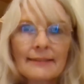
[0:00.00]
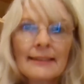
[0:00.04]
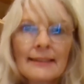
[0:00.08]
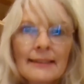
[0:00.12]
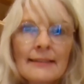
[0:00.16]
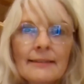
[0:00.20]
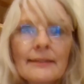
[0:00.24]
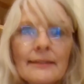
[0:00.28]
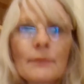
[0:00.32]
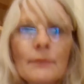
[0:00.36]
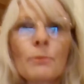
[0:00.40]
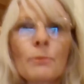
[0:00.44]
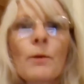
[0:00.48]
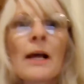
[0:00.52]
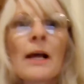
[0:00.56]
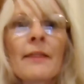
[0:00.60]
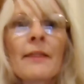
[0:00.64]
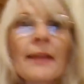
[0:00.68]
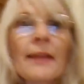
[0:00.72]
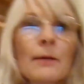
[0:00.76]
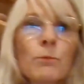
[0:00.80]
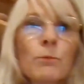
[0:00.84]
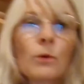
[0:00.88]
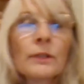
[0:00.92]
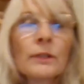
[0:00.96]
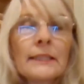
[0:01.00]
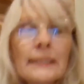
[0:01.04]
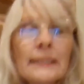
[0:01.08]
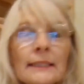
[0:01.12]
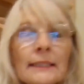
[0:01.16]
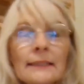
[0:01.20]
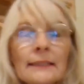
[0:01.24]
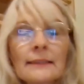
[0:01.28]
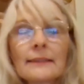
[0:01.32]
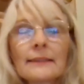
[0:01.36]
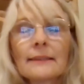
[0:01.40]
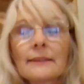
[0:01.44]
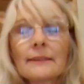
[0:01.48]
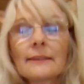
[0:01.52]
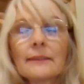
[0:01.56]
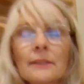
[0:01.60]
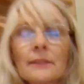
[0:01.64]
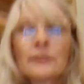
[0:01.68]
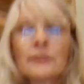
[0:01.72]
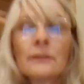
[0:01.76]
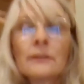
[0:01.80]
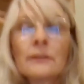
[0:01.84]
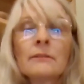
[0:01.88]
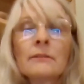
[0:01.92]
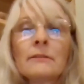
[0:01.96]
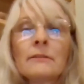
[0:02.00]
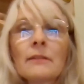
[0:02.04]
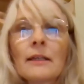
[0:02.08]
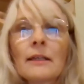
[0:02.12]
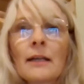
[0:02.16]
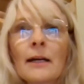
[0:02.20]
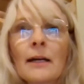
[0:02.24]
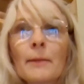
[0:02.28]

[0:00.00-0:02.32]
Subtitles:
system where they wanted us to,